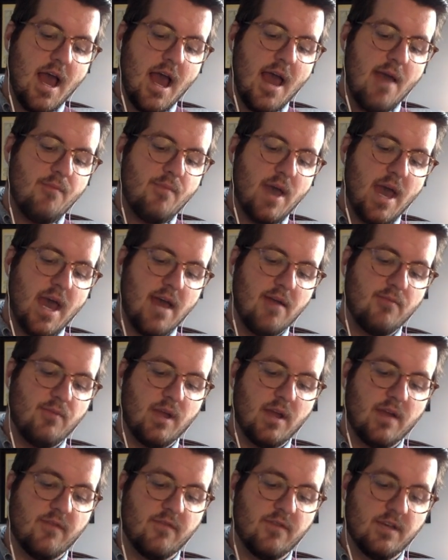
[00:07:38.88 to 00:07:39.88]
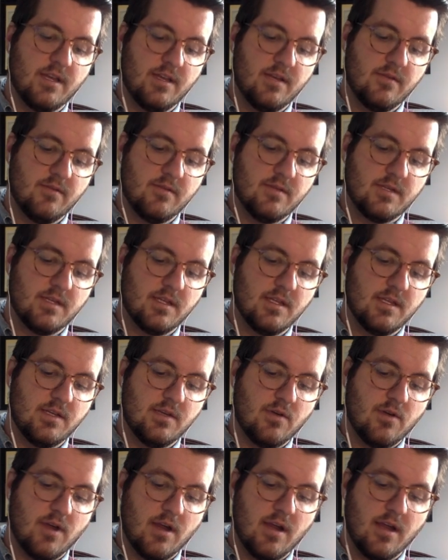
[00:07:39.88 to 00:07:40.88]
I pad barefoot to the
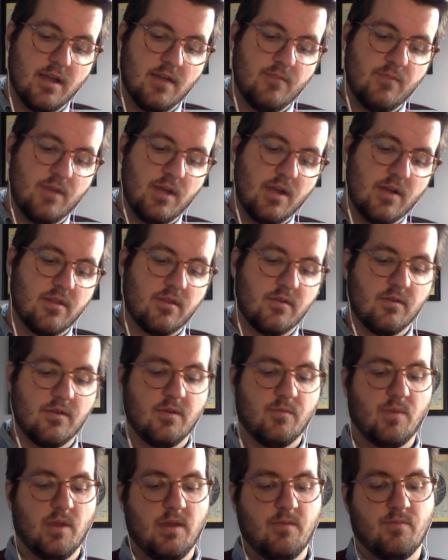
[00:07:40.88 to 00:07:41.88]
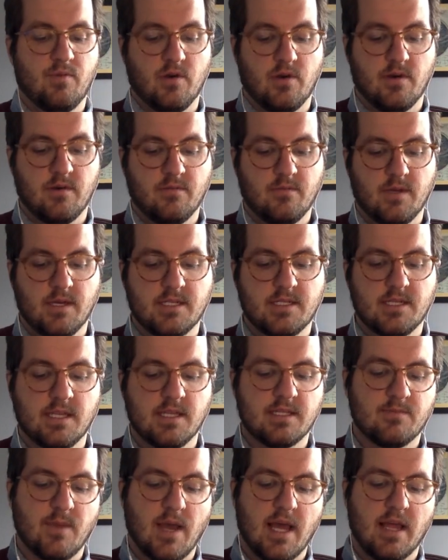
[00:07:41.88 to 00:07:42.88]
door and peer through the peephole into
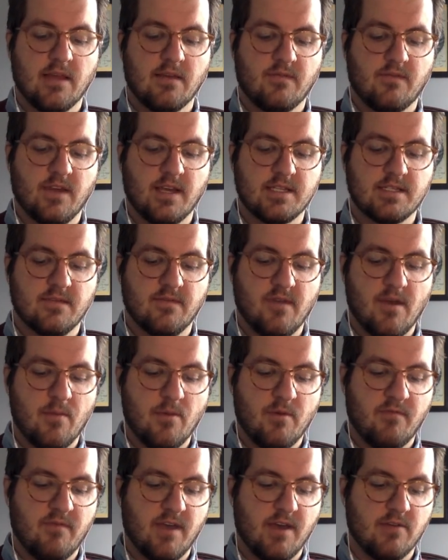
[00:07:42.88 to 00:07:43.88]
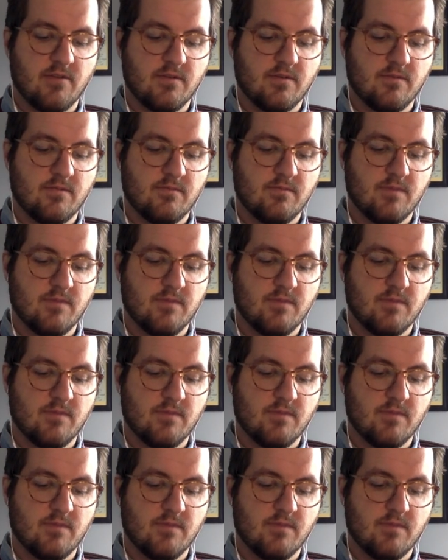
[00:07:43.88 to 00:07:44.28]
the smiling face of Emma Fountain.